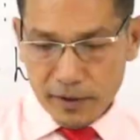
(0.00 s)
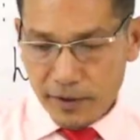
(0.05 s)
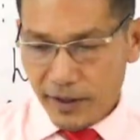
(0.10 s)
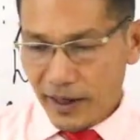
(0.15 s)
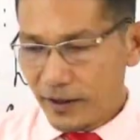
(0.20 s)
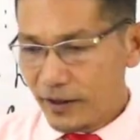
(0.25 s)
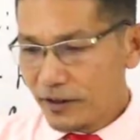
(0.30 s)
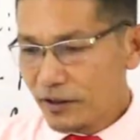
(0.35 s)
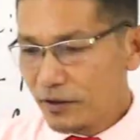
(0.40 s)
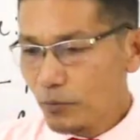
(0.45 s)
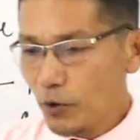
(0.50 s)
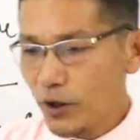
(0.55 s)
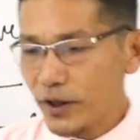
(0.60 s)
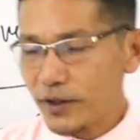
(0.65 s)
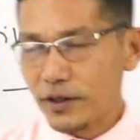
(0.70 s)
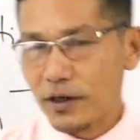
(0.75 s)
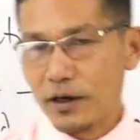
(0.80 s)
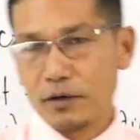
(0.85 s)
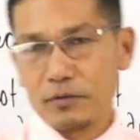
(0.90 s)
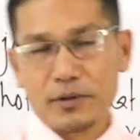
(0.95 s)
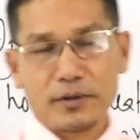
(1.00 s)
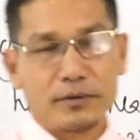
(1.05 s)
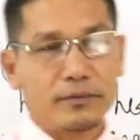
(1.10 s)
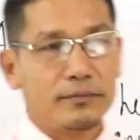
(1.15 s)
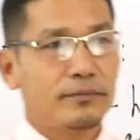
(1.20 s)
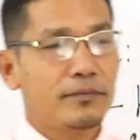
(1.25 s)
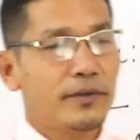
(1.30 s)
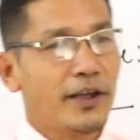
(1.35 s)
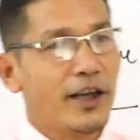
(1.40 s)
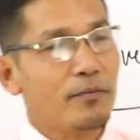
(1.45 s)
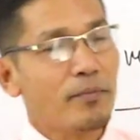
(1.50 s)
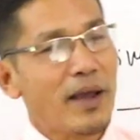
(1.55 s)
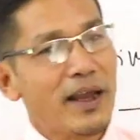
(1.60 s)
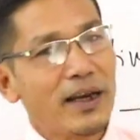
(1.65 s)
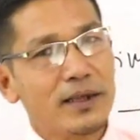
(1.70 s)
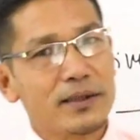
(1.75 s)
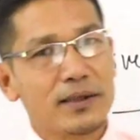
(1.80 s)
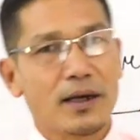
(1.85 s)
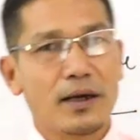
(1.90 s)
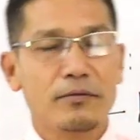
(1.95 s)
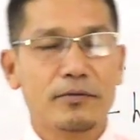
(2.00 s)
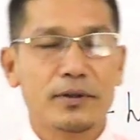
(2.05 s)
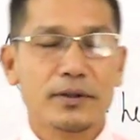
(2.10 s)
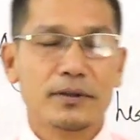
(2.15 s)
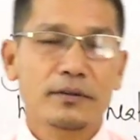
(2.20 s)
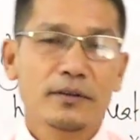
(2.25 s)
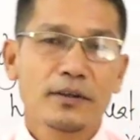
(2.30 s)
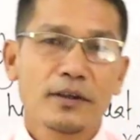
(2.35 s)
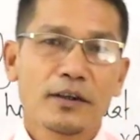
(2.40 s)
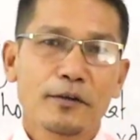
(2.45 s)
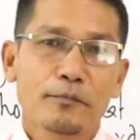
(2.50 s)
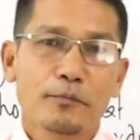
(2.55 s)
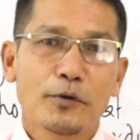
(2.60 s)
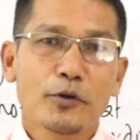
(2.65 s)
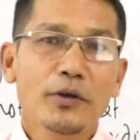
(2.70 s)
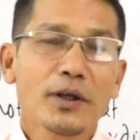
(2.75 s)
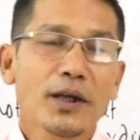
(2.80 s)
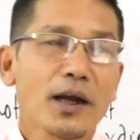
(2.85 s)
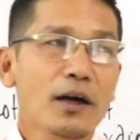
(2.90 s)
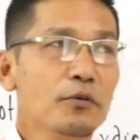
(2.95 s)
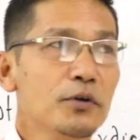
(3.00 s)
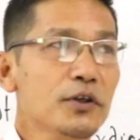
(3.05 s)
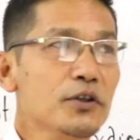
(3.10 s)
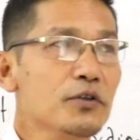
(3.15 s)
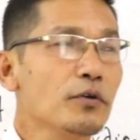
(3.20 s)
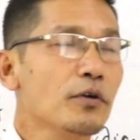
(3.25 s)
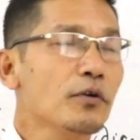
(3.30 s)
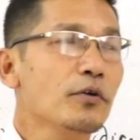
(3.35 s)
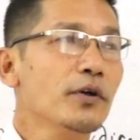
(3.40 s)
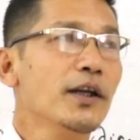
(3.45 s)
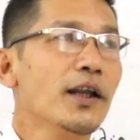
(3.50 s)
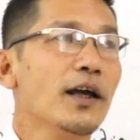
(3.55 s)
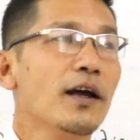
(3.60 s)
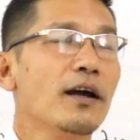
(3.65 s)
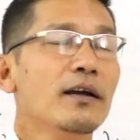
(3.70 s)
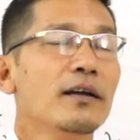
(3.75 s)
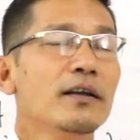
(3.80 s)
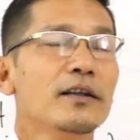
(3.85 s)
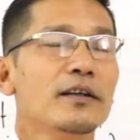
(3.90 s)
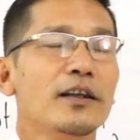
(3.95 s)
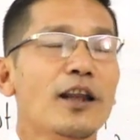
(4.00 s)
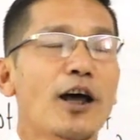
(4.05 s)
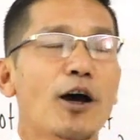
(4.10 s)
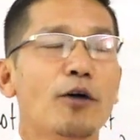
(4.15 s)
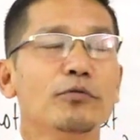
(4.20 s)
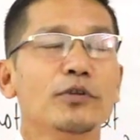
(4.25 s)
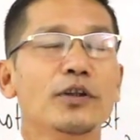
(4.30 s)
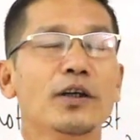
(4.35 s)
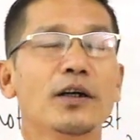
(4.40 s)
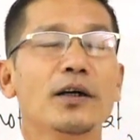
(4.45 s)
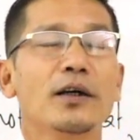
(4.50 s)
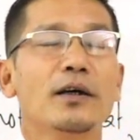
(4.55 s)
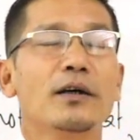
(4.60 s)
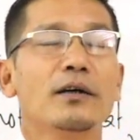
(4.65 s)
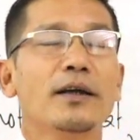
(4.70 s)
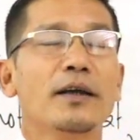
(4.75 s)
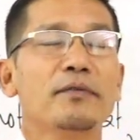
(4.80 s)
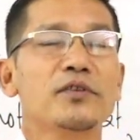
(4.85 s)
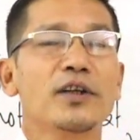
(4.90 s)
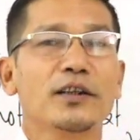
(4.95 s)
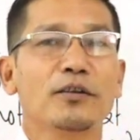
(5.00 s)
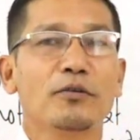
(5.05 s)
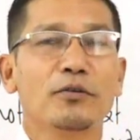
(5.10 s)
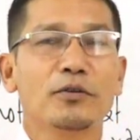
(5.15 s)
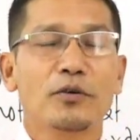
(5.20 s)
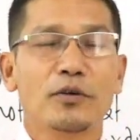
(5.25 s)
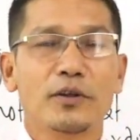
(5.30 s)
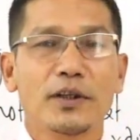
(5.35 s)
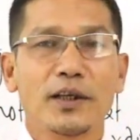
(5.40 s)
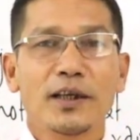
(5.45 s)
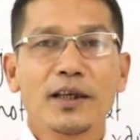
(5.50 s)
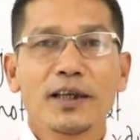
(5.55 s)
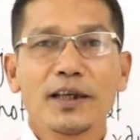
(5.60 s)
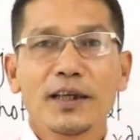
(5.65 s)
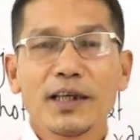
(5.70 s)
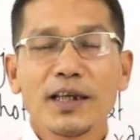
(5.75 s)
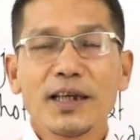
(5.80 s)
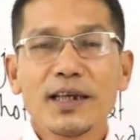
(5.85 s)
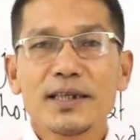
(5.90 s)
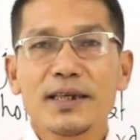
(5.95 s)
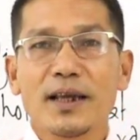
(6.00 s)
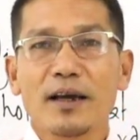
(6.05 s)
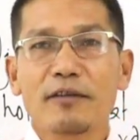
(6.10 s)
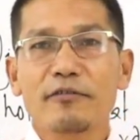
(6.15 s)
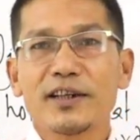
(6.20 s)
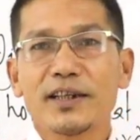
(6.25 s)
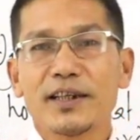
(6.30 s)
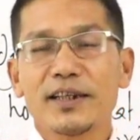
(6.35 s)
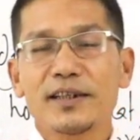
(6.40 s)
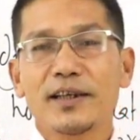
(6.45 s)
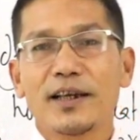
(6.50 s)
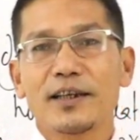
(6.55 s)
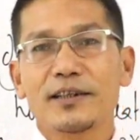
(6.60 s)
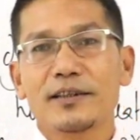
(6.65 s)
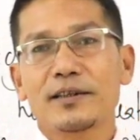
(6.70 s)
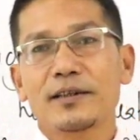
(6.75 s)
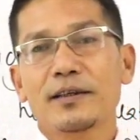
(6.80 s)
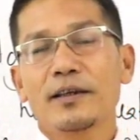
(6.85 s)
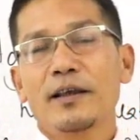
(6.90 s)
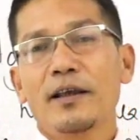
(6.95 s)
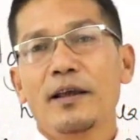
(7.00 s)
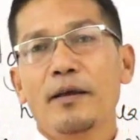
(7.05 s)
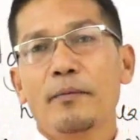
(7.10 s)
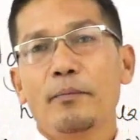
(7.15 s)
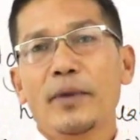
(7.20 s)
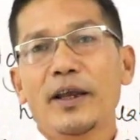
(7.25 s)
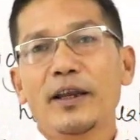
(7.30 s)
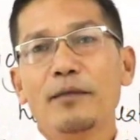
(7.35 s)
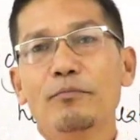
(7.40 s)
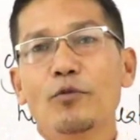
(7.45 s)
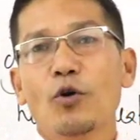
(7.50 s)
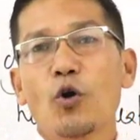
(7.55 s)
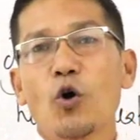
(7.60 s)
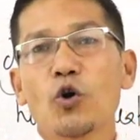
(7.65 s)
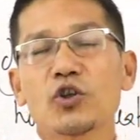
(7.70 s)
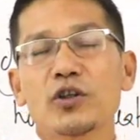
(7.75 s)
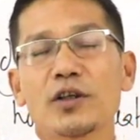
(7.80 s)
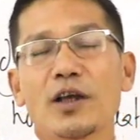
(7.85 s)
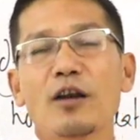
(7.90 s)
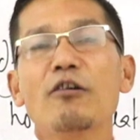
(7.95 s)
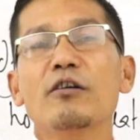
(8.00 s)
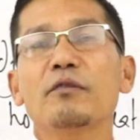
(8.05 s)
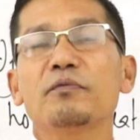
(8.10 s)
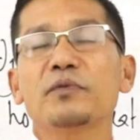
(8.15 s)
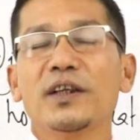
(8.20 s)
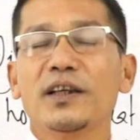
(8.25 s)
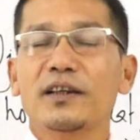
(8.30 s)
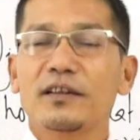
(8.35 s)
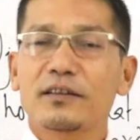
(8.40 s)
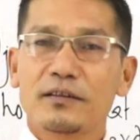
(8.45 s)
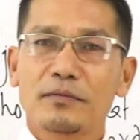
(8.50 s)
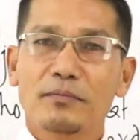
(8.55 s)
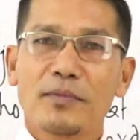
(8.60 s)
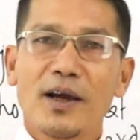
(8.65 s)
That little boy is a coward. That man is a coward. Madu coward to koina noun the abstract onto the his cowardice has made him lost a lot of things.